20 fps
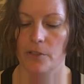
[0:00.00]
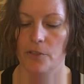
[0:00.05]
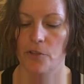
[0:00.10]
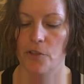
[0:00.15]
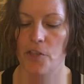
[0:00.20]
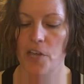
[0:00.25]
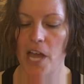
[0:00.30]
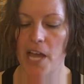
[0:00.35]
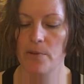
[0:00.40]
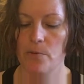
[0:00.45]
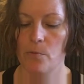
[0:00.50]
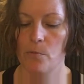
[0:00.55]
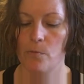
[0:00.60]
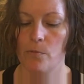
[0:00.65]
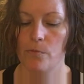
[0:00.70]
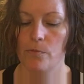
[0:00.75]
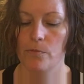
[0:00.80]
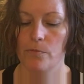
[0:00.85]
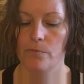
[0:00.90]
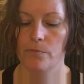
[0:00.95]
then
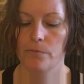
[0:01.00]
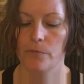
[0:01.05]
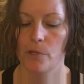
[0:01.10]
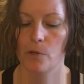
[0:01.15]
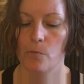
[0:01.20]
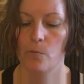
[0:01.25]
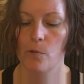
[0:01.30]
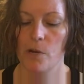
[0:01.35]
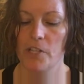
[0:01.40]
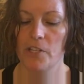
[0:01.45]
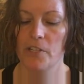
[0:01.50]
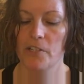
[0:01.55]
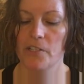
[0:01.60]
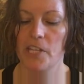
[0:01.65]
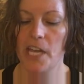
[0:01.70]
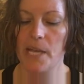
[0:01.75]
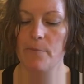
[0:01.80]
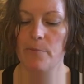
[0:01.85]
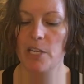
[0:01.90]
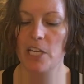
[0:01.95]
whither
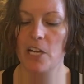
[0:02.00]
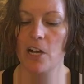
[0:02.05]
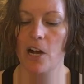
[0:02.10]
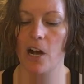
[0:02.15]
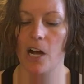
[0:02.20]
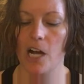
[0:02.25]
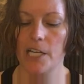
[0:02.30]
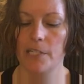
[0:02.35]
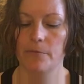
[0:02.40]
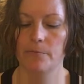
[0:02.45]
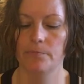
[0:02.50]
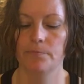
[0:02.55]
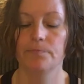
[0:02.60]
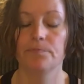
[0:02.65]
they be gone,